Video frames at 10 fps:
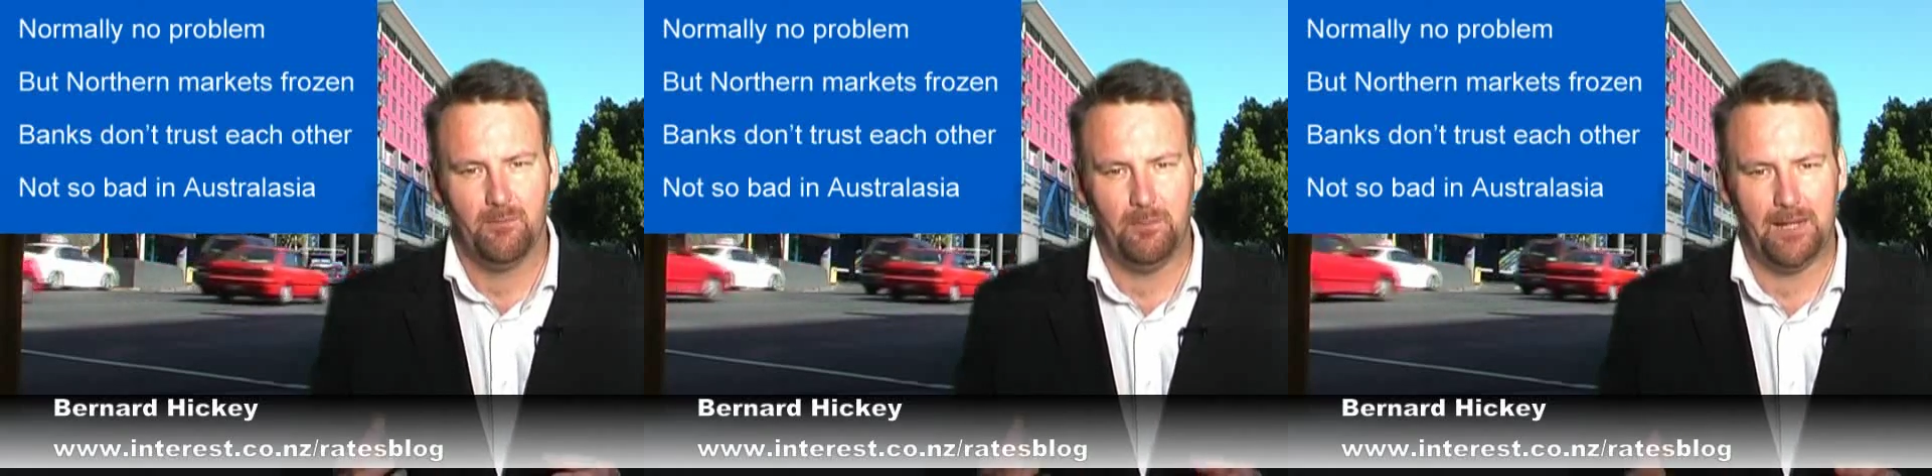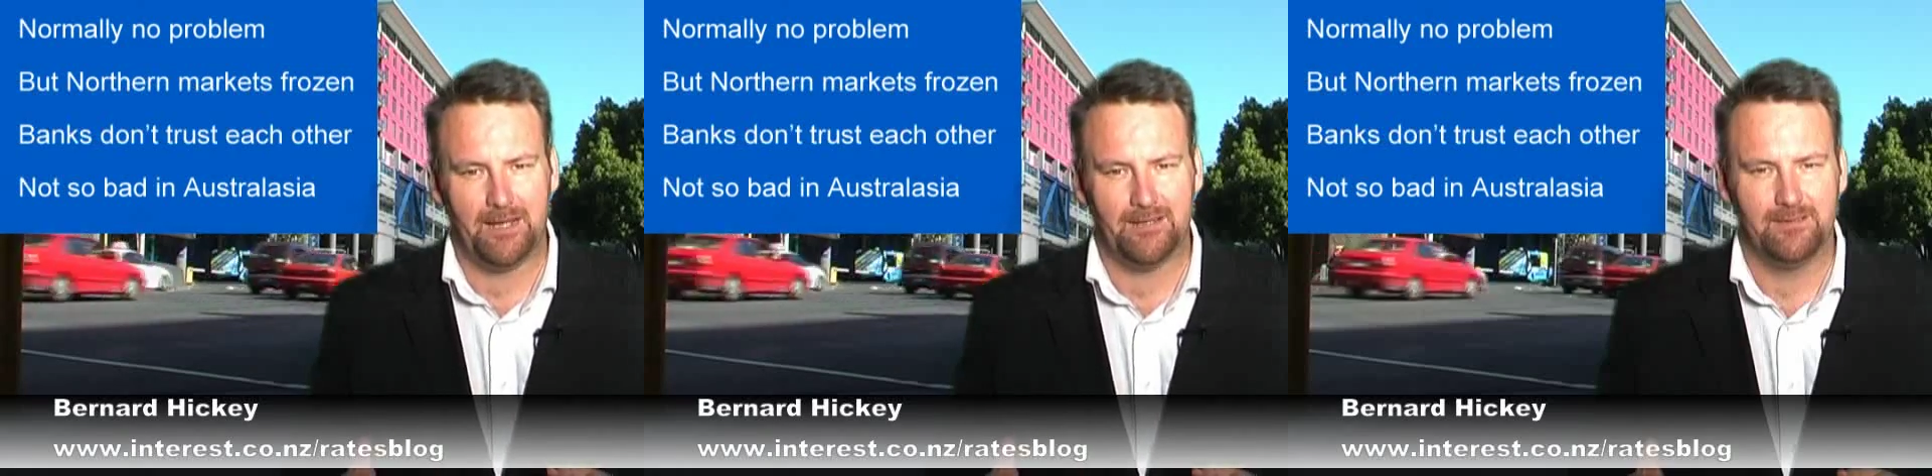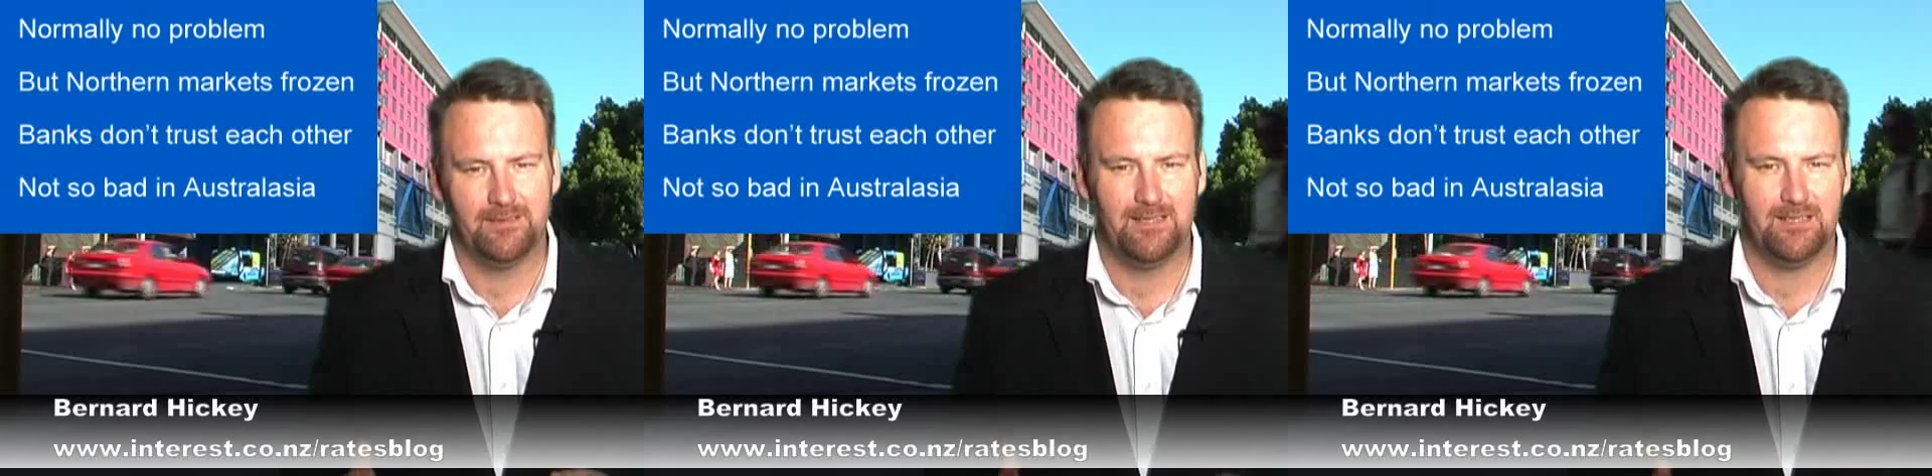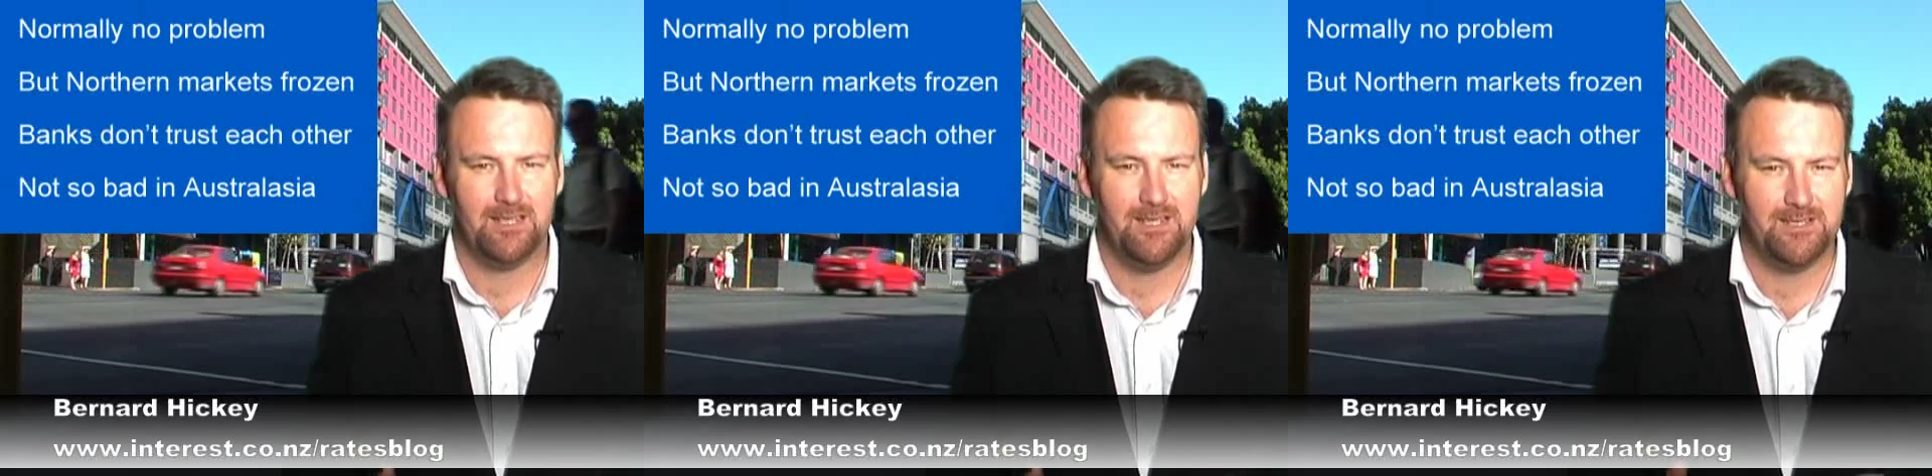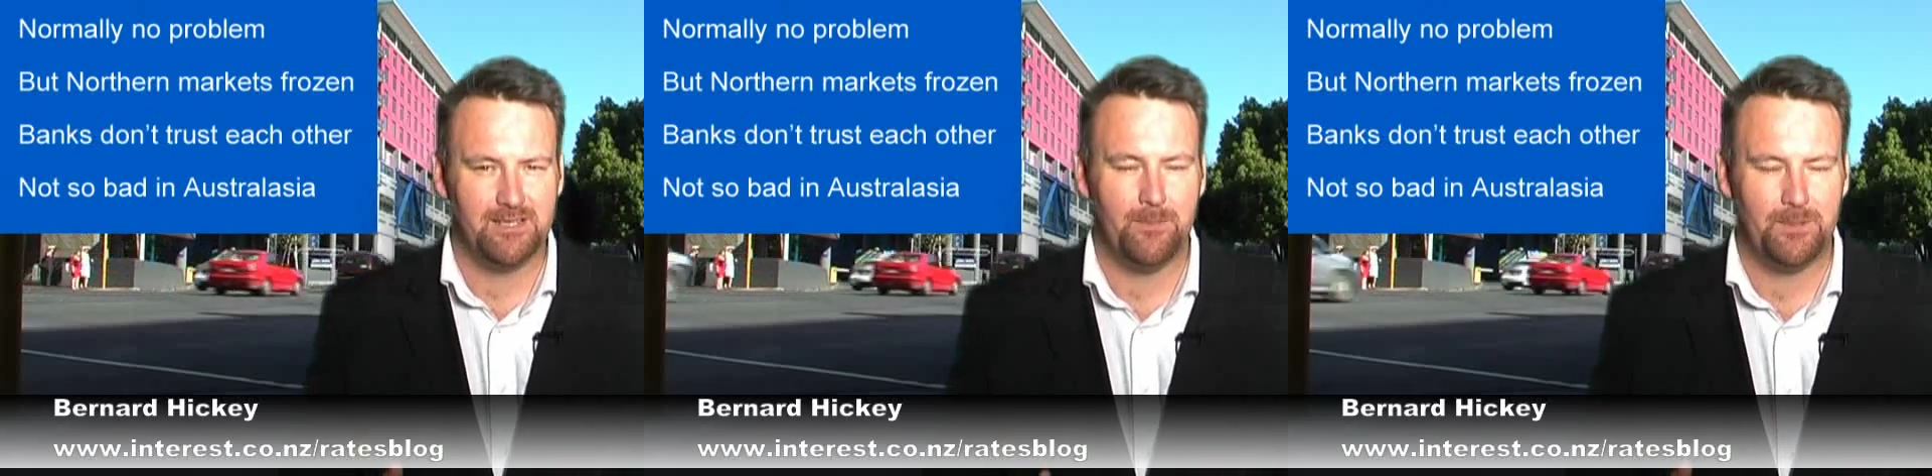But it
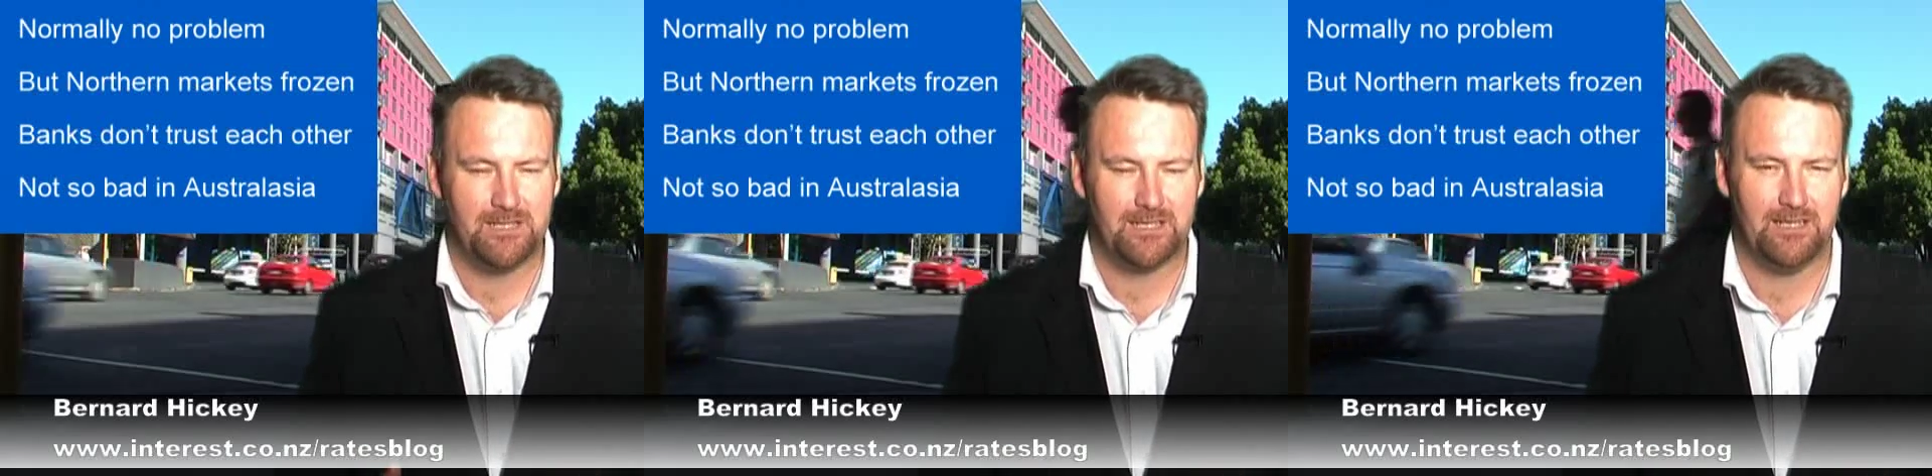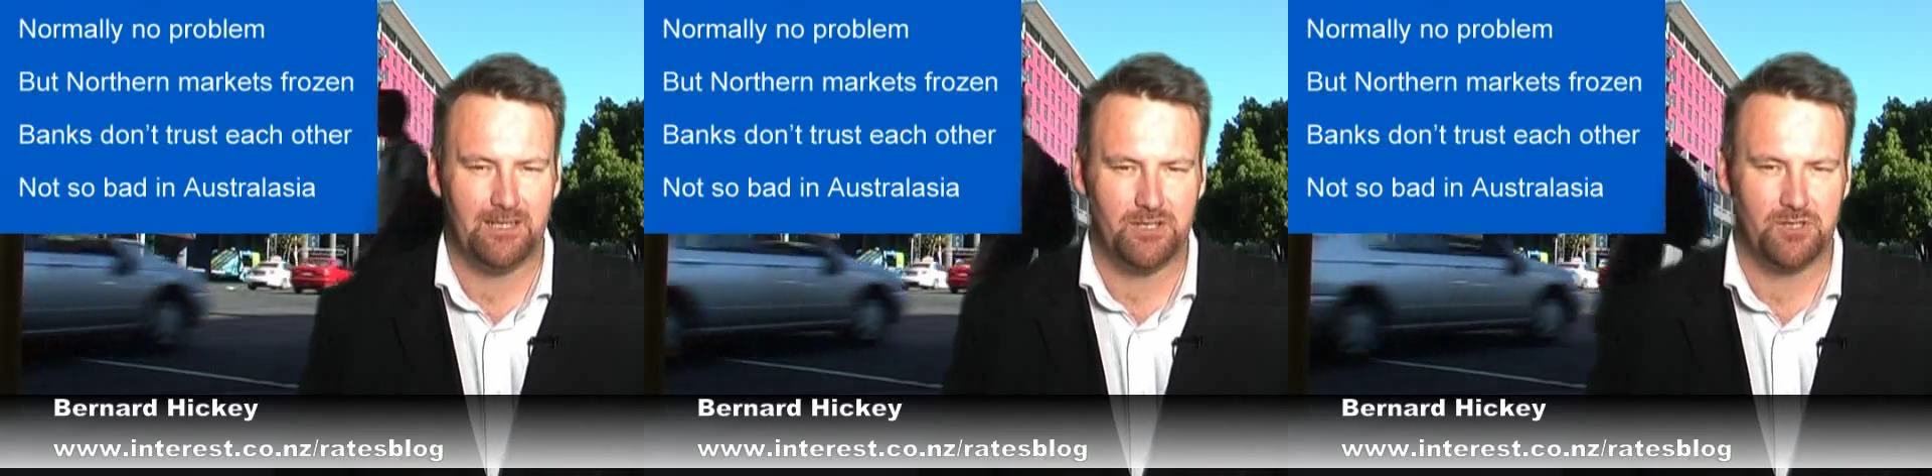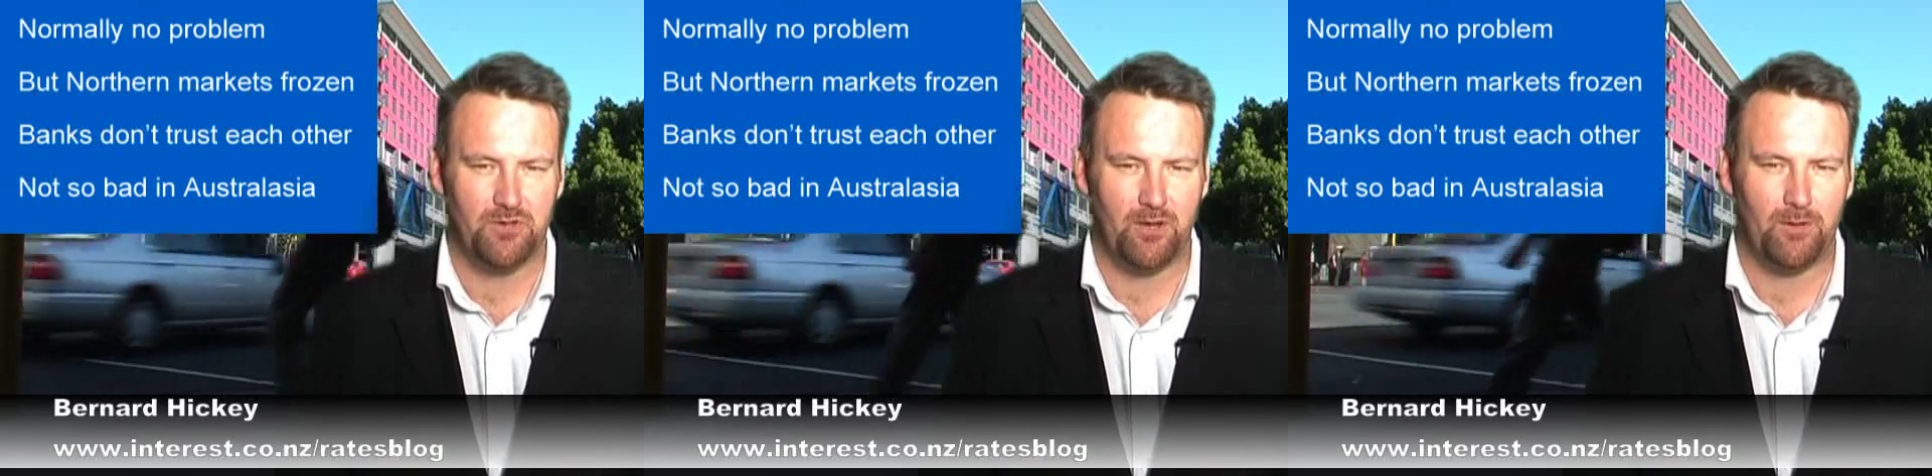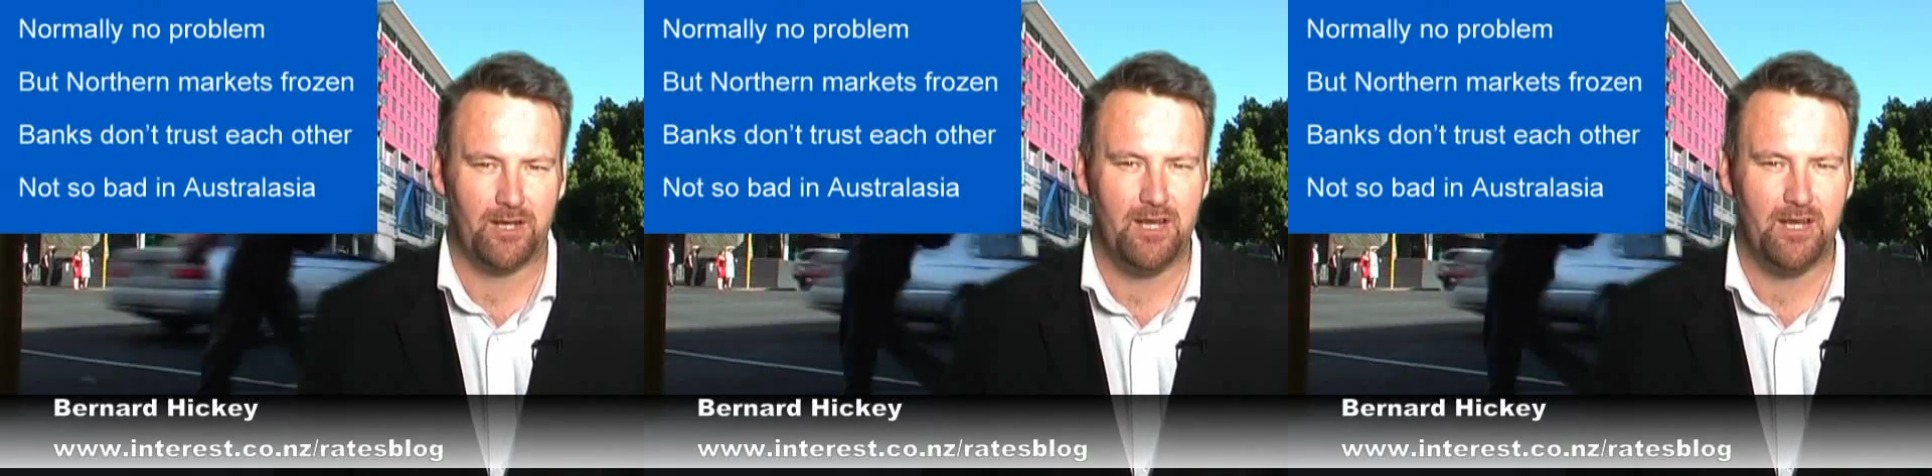is a particular issue that would